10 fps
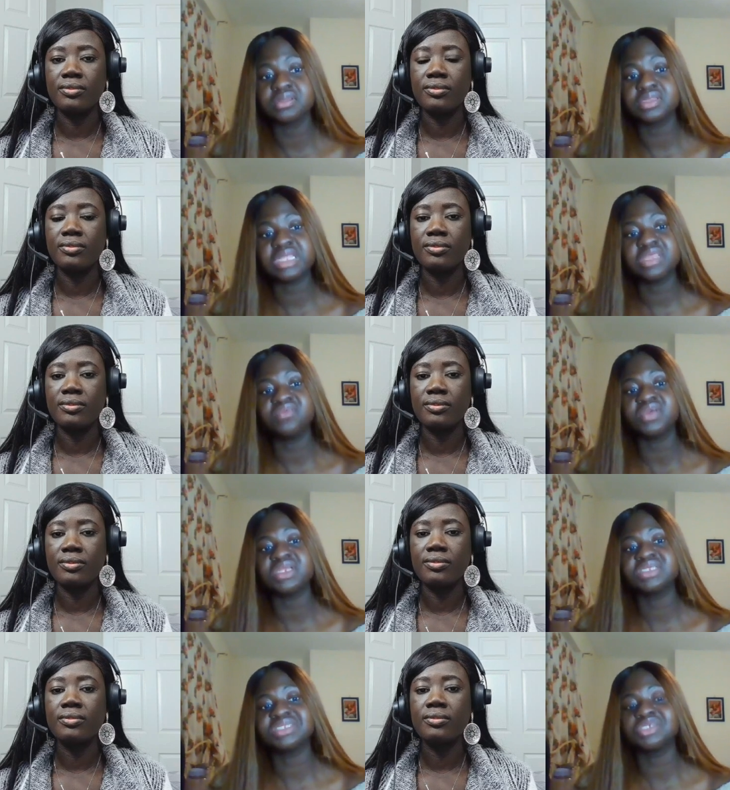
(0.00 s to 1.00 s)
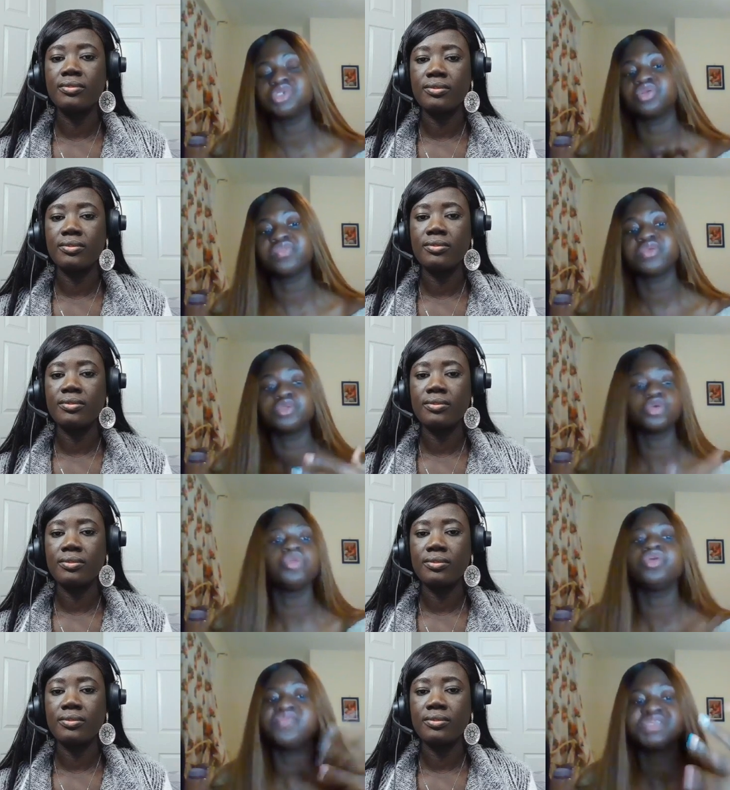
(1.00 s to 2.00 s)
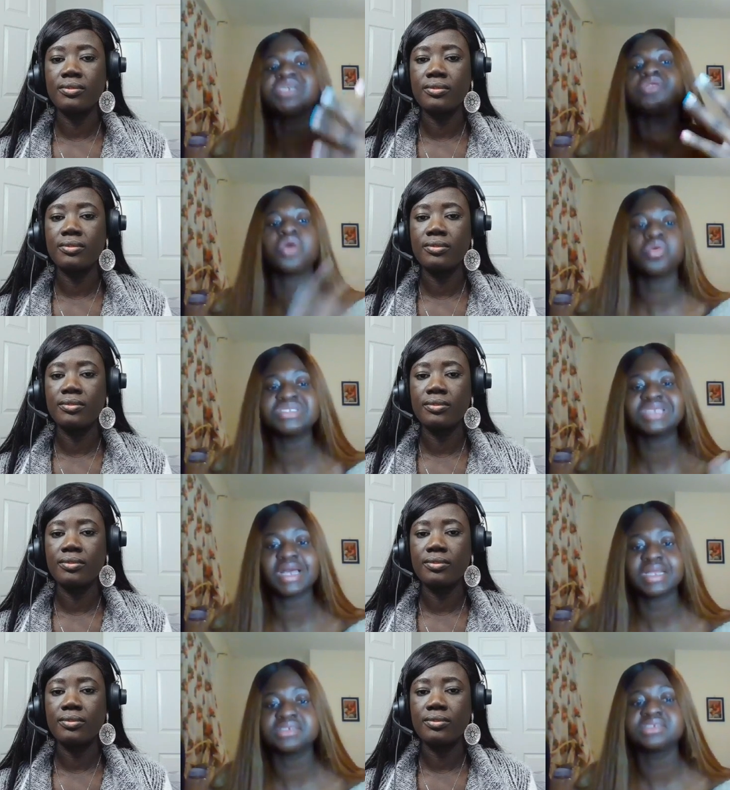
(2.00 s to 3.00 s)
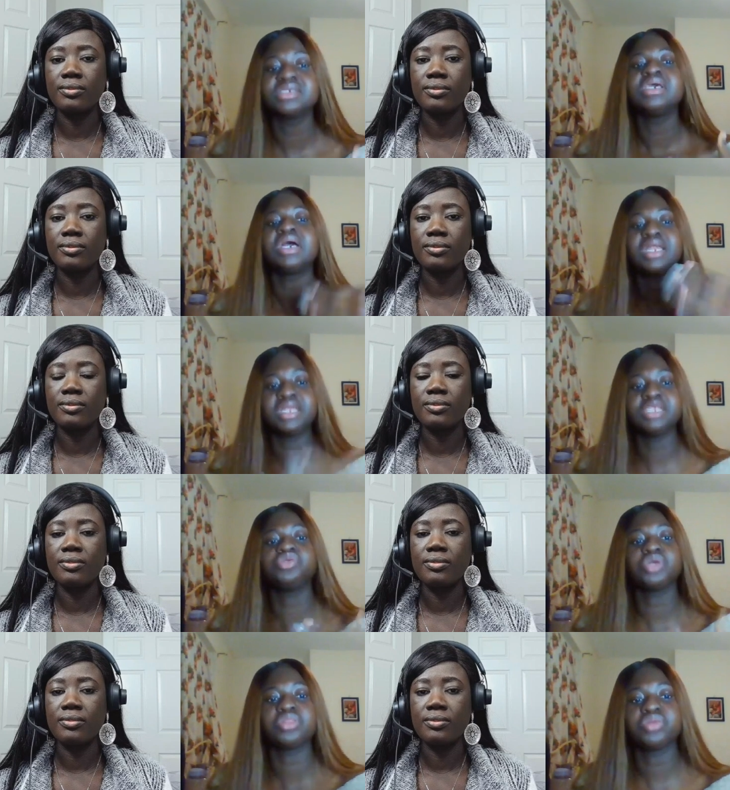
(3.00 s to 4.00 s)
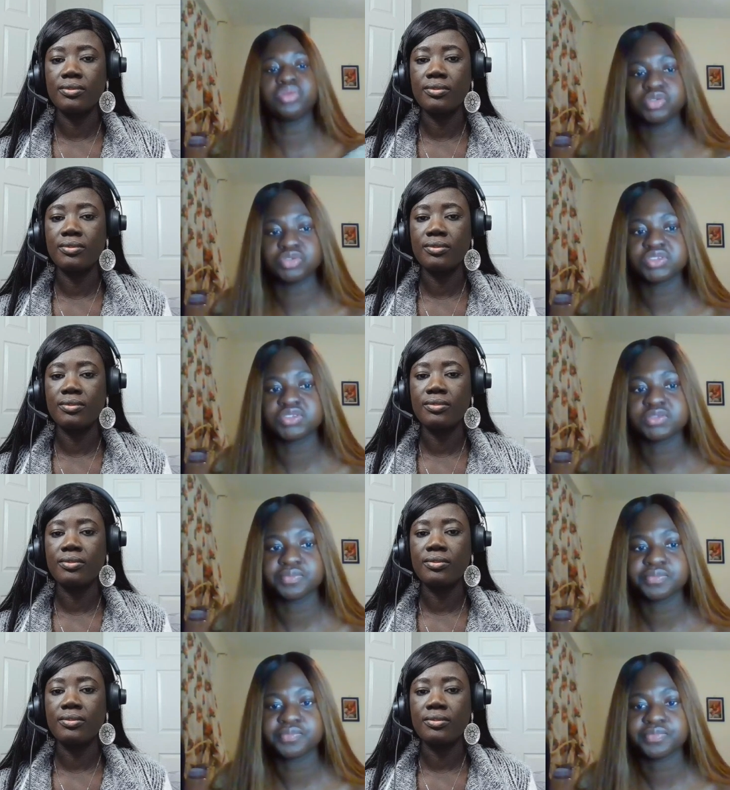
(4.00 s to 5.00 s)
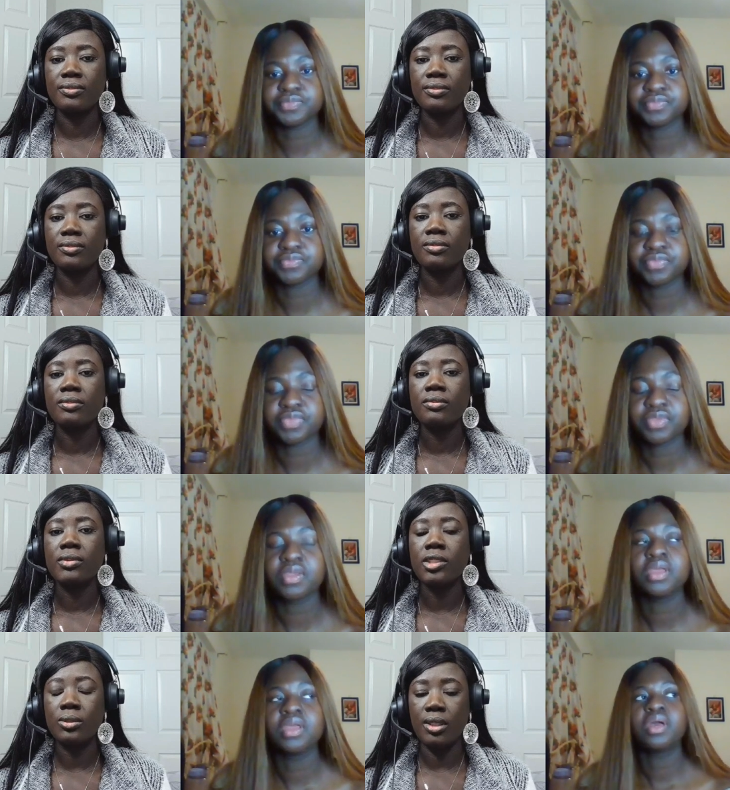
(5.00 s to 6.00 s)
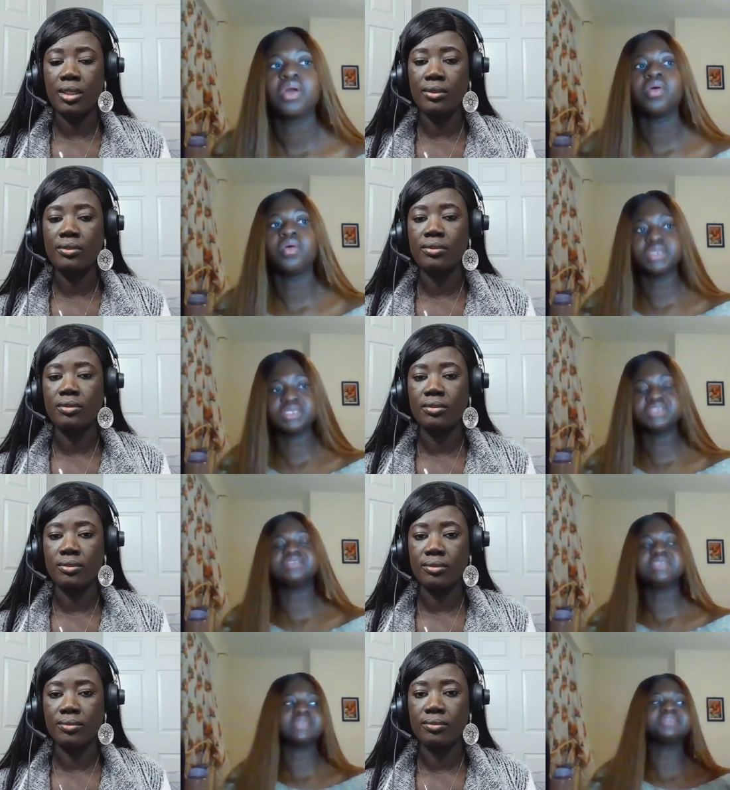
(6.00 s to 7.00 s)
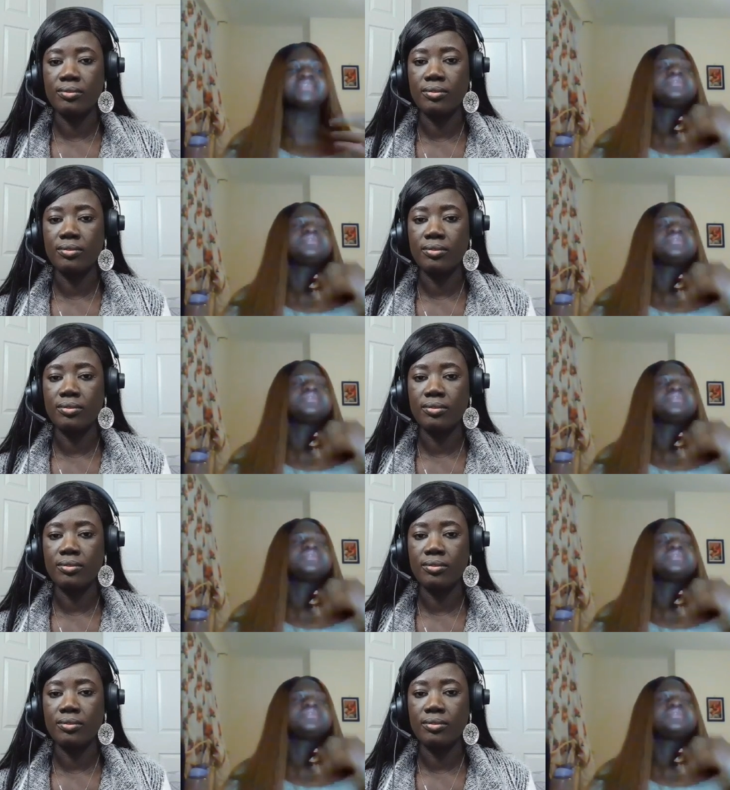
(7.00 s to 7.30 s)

Speaker 1: they give you an extension of 3. So on your visa, they'll always add an extra 3 months.
Speaker 2: Okay.
Speaker 1: Yes.